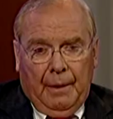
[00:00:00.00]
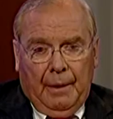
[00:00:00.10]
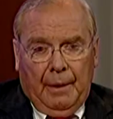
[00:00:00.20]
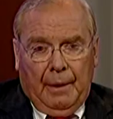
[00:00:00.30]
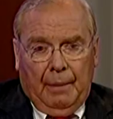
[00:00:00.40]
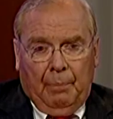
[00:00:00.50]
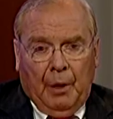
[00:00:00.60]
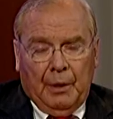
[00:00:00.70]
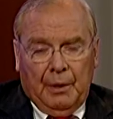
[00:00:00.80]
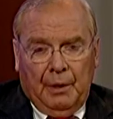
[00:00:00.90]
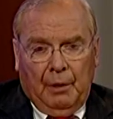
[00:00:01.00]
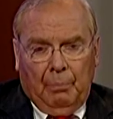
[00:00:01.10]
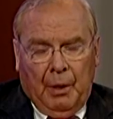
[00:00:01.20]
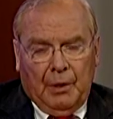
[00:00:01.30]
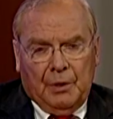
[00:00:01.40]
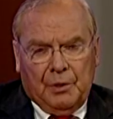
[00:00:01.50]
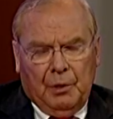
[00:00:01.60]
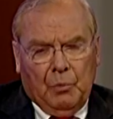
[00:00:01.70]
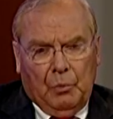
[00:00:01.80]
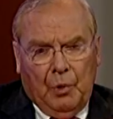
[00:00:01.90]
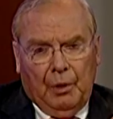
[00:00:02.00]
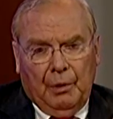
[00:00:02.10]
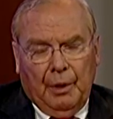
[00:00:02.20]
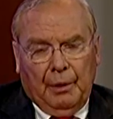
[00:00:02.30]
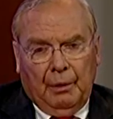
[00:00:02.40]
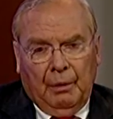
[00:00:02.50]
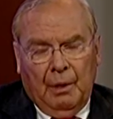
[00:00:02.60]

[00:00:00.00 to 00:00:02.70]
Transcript: that are punished in one way or another.